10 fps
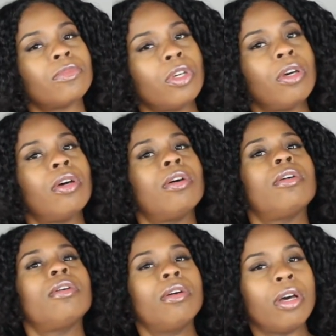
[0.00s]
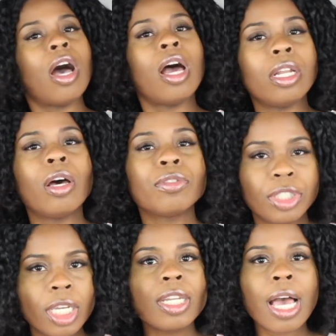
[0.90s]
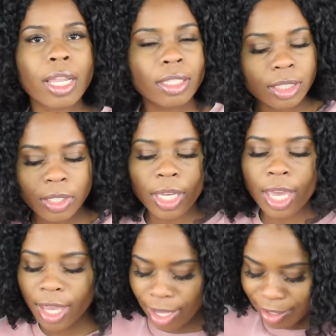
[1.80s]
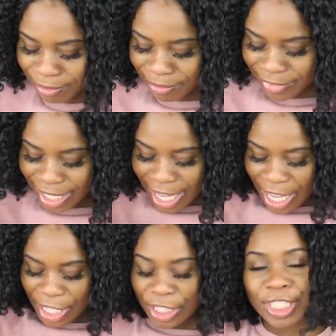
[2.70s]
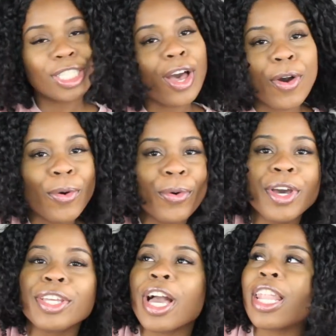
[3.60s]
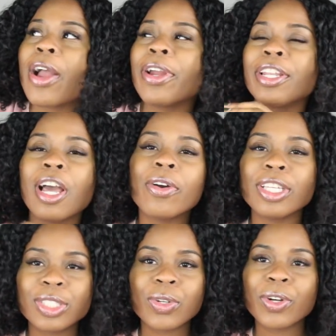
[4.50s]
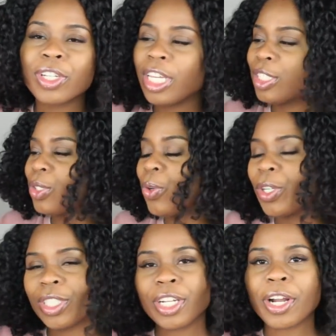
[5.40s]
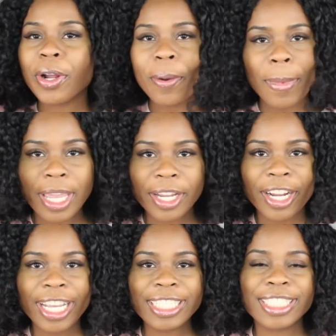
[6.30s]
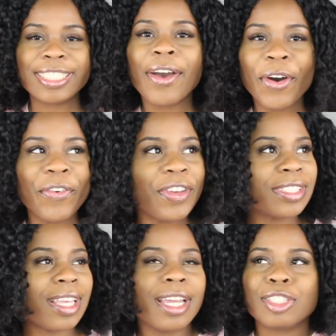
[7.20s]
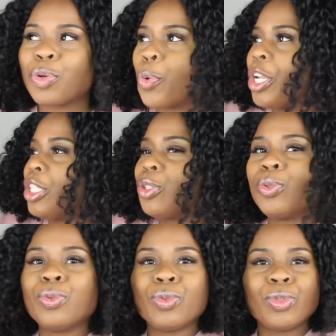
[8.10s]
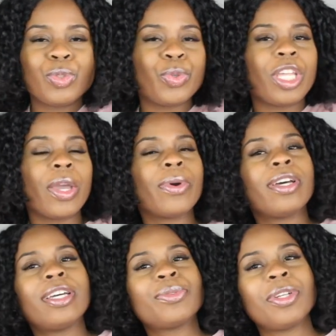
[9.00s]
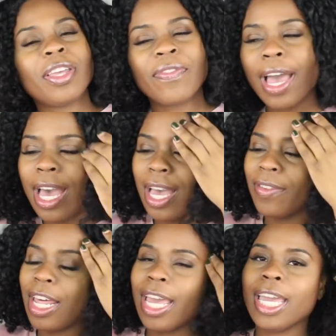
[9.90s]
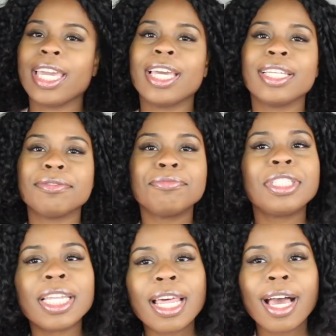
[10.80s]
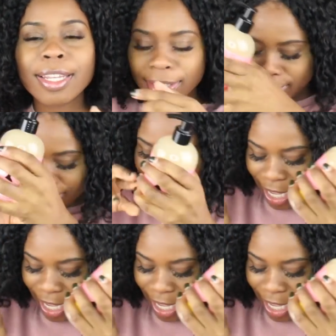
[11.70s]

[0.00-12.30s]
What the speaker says: Oh no, $10, okay? So y'all already know in stores the curl maker itself is like $22, $21, $25, like $10.